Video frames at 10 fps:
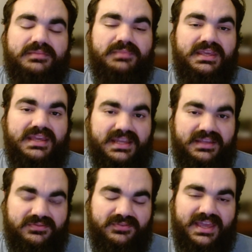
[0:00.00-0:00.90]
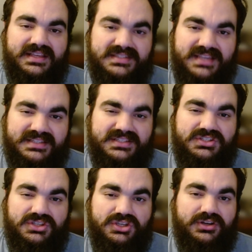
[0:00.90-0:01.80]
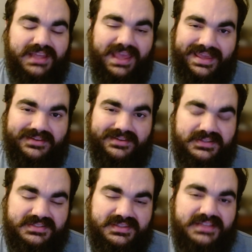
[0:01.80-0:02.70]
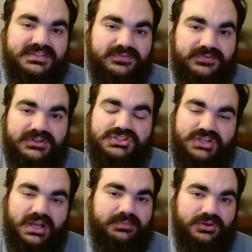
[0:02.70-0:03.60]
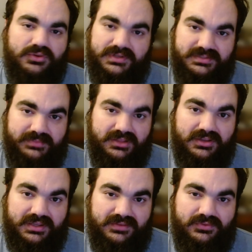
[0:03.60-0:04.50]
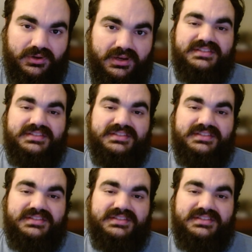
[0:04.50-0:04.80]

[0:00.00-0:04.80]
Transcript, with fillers: in the beginning phase as a security analyst. That's the first job you're going to be looking for.